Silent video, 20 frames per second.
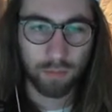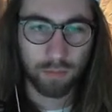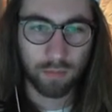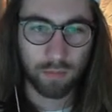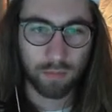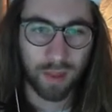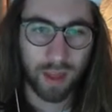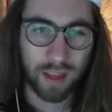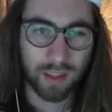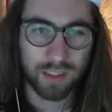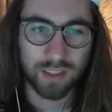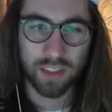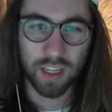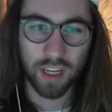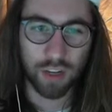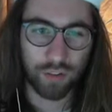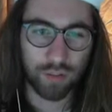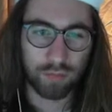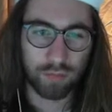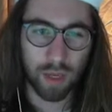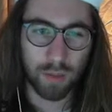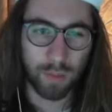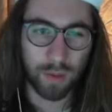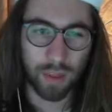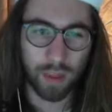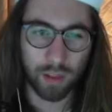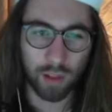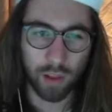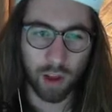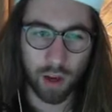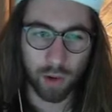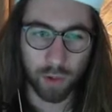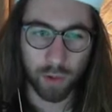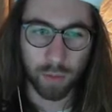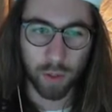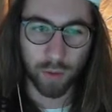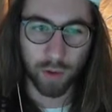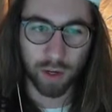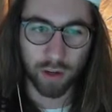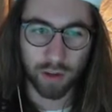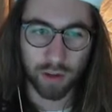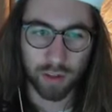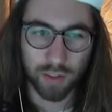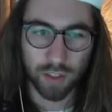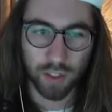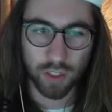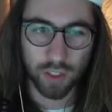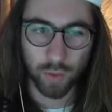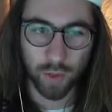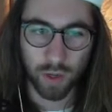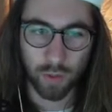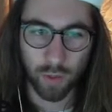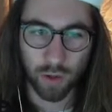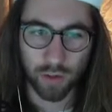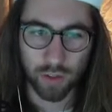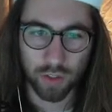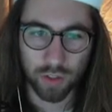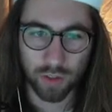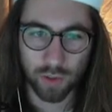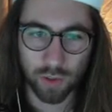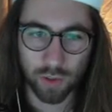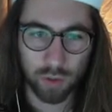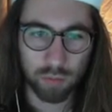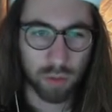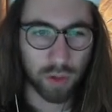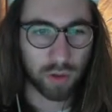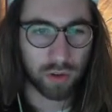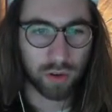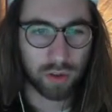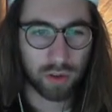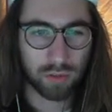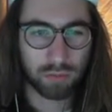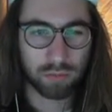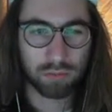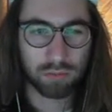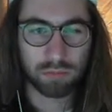that safe, maybe the law would be written in such a way where there's no loophole,